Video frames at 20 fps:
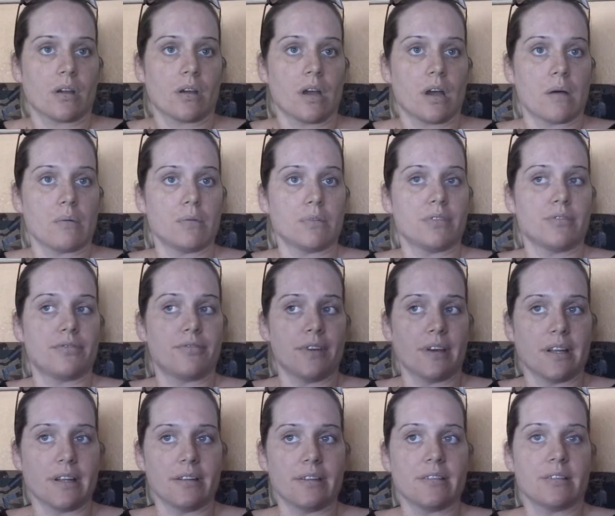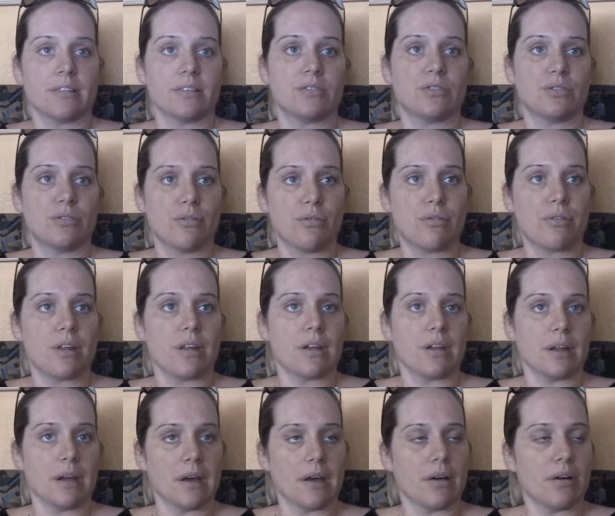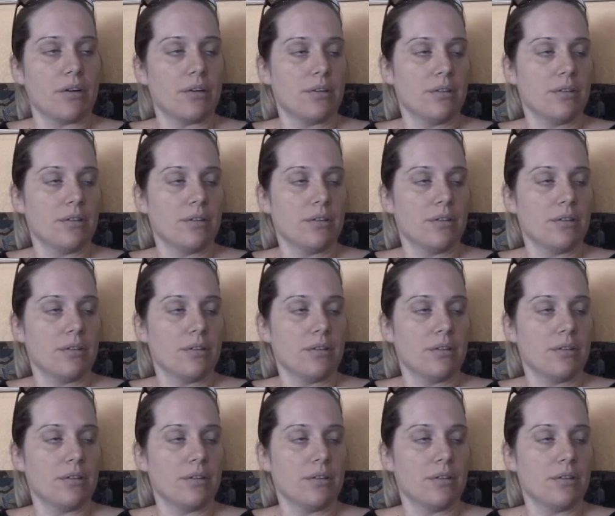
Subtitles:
I will defend tooth and nail